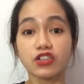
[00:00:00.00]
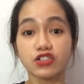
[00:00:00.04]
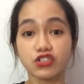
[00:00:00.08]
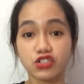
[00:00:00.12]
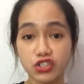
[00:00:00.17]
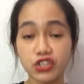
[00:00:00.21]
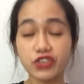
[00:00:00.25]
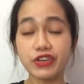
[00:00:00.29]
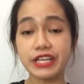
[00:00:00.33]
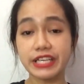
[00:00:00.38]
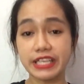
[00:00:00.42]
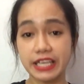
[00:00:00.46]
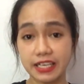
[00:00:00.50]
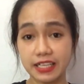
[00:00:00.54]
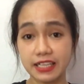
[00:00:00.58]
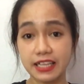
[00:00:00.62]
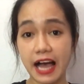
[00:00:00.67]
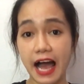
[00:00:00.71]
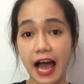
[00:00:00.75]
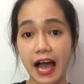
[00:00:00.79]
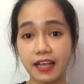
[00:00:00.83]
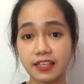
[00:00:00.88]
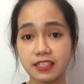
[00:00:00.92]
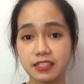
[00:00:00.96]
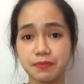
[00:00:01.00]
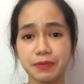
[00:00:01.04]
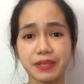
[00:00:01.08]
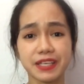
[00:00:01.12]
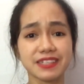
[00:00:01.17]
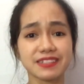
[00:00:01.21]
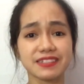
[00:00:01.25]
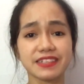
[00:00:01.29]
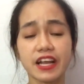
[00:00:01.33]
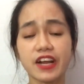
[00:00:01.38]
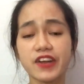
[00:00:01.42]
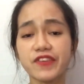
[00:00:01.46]
during the class,
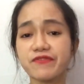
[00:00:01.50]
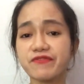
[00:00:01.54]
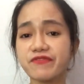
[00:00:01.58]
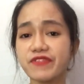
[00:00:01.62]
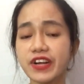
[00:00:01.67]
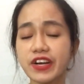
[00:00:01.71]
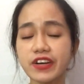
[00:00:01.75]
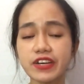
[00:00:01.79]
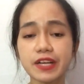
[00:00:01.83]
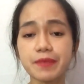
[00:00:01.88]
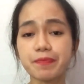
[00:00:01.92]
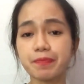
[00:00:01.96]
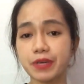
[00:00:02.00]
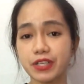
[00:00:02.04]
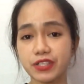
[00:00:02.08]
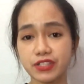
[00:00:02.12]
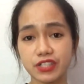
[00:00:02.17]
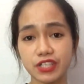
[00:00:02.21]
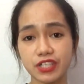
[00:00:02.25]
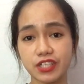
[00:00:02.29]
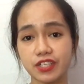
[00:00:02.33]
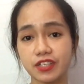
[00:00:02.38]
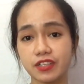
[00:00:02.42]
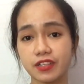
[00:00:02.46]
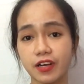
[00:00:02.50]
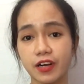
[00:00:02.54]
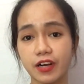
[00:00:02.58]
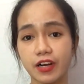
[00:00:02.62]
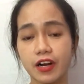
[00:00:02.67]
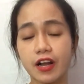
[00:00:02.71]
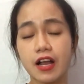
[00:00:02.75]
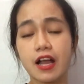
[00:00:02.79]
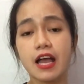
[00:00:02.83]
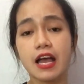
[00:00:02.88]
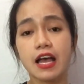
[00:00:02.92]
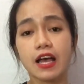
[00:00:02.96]
because they are very
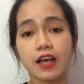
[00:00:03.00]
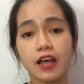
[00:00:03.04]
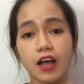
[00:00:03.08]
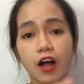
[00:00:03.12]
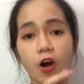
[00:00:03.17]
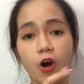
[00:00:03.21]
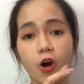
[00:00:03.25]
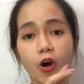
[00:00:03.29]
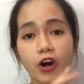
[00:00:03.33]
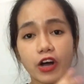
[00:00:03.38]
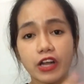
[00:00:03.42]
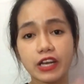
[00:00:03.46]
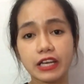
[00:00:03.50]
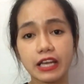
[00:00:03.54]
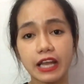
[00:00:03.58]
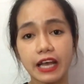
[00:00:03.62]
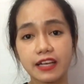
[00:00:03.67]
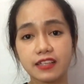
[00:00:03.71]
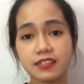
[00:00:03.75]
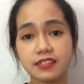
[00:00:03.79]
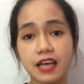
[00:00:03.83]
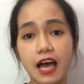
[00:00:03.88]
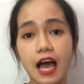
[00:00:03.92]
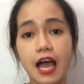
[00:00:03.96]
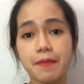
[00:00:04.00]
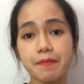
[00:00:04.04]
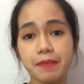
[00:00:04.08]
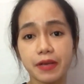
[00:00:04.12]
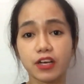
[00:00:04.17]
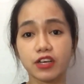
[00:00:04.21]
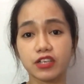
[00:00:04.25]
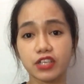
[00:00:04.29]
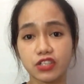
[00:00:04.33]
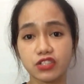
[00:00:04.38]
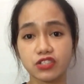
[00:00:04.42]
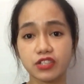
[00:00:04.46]
particular on like typing
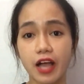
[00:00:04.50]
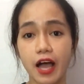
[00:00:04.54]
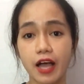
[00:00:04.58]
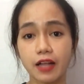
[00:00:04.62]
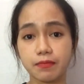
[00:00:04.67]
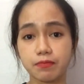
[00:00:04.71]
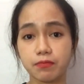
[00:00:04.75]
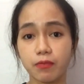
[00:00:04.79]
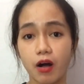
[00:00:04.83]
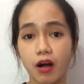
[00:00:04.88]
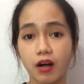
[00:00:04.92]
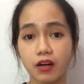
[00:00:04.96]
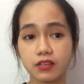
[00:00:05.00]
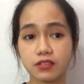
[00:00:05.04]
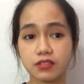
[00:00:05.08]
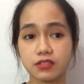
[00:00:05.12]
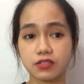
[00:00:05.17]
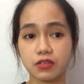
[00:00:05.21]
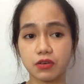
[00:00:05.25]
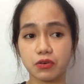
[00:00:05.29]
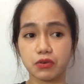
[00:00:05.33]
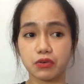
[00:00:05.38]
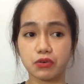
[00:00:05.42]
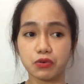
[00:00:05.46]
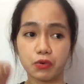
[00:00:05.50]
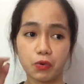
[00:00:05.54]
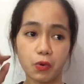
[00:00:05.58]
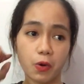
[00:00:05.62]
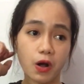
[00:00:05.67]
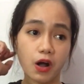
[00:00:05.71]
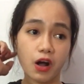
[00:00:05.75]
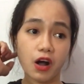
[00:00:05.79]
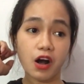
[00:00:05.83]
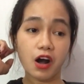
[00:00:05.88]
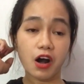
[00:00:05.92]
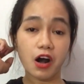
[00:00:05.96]
on the chat box. So
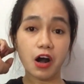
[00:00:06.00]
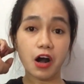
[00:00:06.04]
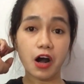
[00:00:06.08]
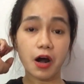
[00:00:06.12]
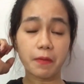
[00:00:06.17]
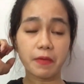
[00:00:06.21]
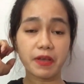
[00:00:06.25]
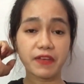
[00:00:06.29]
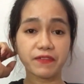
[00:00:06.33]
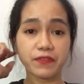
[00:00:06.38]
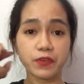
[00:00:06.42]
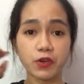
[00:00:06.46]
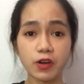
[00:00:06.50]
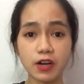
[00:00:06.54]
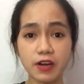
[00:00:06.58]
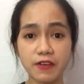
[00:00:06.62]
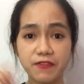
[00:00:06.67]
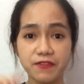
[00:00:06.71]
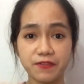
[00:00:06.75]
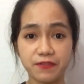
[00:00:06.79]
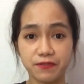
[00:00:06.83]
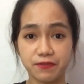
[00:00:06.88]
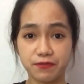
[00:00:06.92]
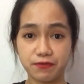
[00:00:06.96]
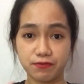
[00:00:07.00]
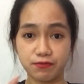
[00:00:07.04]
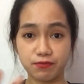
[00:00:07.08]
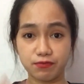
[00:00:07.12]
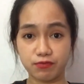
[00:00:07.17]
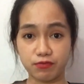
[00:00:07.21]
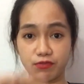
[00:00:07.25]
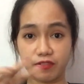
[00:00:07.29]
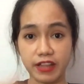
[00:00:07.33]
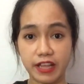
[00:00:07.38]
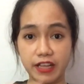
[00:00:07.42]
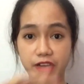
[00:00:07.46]
if you're
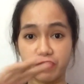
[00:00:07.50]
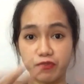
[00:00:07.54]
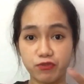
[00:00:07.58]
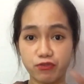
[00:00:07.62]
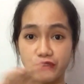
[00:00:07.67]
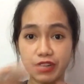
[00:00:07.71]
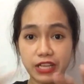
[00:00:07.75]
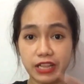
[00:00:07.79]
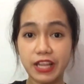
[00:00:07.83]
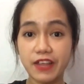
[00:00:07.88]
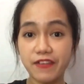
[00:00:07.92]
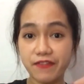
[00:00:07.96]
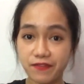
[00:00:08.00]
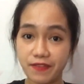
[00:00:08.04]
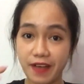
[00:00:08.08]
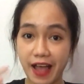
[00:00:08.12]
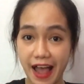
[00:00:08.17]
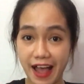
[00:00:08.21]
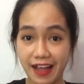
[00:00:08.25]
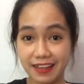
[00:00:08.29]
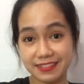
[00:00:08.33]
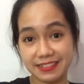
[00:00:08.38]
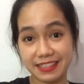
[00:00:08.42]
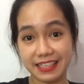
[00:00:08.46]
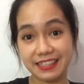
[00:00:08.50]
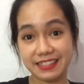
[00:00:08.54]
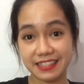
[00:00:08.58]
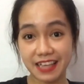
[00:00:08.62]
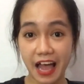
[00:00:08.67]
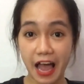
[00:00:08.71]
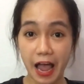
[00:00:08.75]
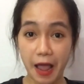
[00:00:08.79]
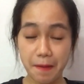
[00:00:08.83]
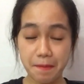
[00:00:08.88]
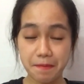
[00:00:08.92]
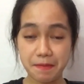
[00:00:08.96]
like really fast in
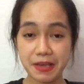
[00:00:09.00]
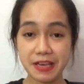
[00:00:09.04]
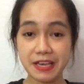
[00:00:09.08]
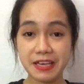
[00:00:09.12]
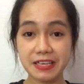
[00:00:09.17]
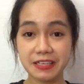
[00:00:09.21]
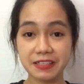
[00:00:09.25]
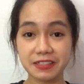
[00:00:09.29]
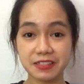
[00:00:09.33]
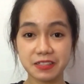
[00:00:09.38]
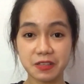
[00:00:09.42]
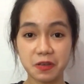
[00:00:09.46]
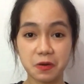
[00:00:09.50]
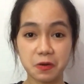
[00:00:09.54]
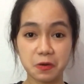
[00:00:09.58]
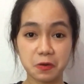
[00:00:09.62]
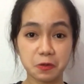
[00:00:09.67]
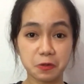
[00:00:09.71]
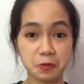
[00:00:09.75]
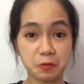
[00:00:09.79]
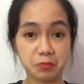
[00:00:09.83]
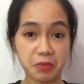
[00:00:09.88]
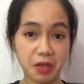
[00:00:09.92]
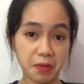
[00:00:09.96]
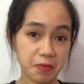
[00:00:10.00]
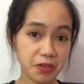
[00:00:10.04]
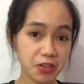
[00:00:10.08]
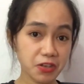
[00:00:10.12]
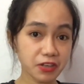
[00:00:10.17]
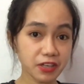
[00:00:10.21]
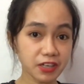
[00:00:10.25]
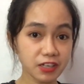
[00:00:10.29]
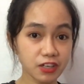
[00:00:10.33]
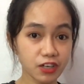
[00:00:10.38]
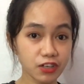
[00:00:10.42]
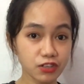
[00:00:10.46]
typing, so maybe you
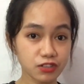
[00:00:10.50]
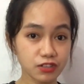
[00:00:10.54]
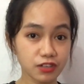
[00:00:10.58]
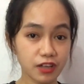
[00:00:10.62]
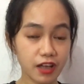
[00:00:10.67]
cannot